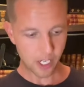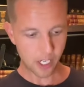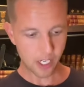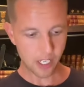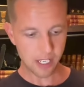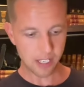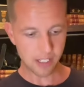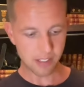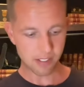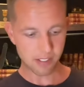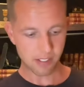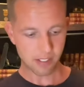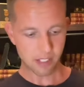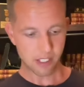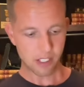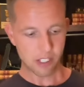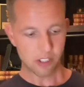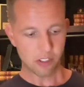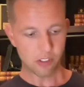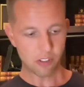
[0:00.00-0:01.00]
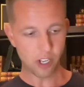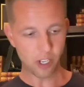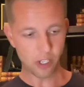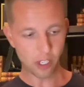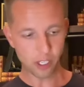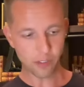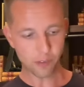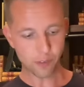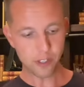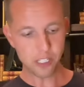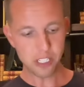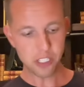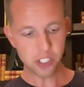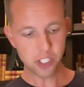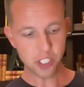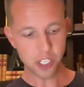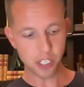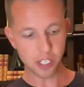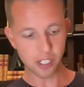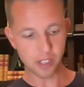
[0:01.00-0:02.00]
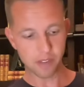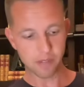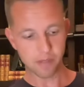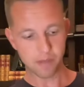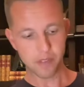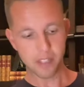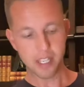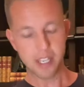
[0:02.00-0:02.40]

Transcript: Here it is. So look for this shirt.